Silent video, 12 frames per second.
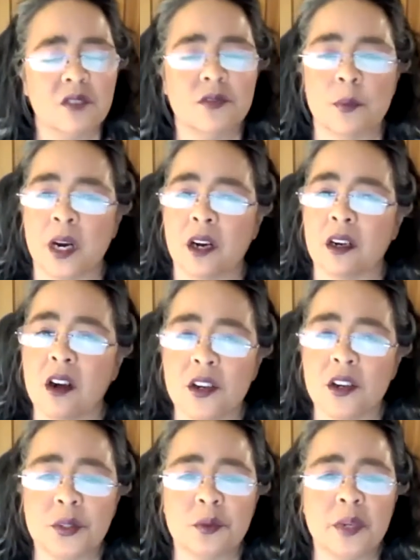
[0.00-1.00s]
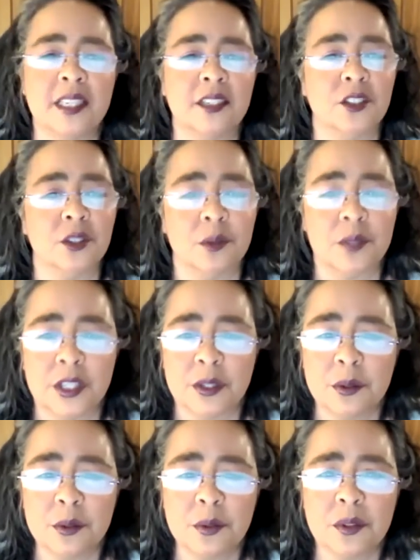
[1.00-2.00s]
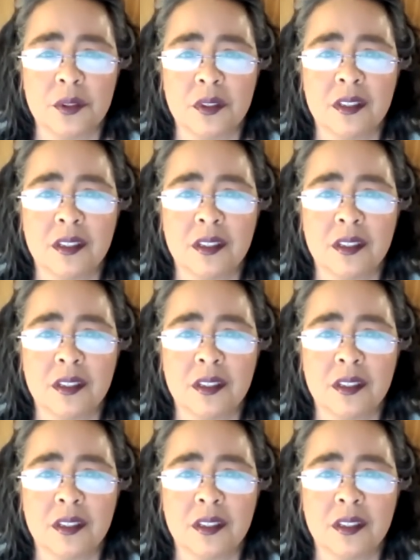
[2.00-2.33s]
from our incarcerated UUs,